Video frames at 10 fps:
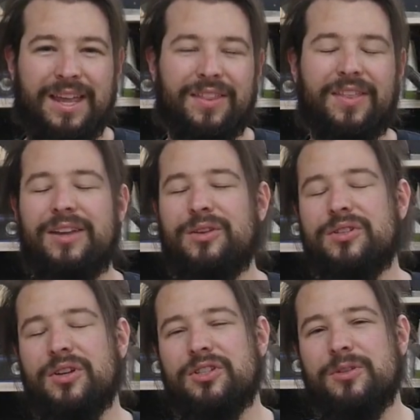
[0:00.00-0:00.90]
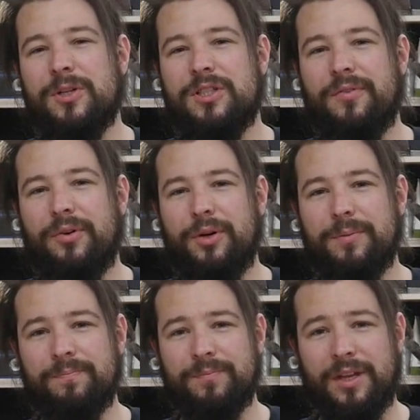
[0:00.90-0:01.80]
Thank you so much
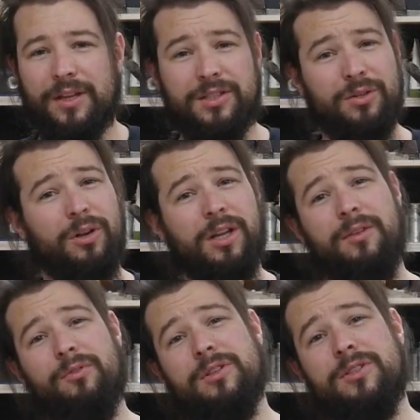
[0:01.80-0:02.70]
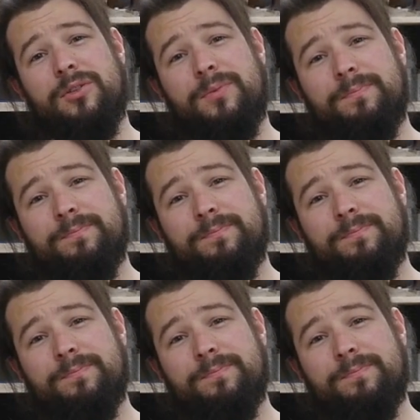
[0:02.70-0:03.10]
everyone. I'll see you all again real soon.